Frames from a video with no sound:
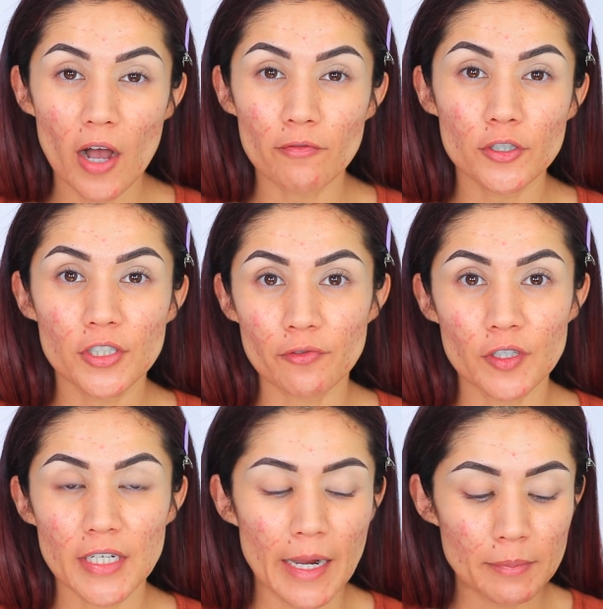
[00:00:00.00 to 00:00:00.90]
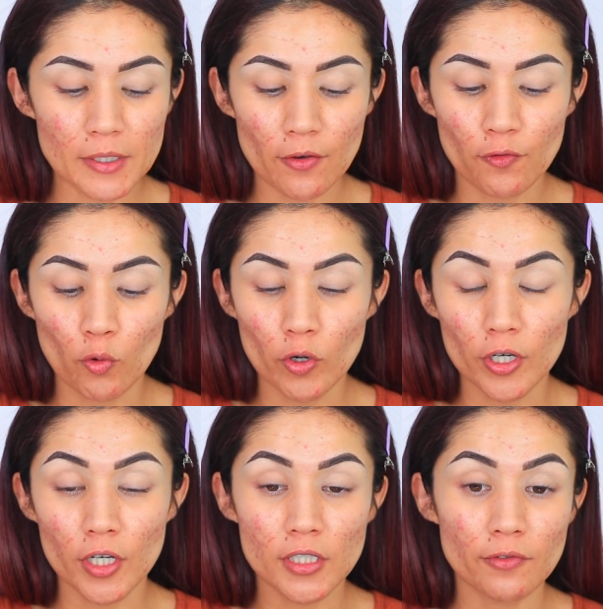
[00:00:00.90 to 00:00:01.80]
offer different types
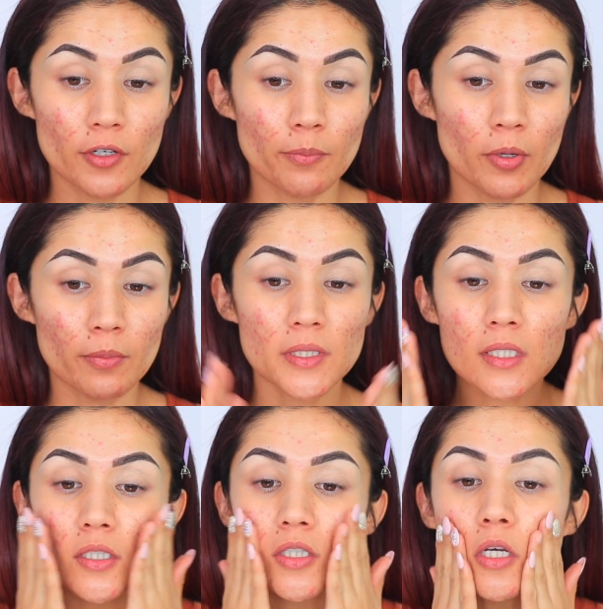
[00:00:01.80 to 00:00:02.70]
for different purposes,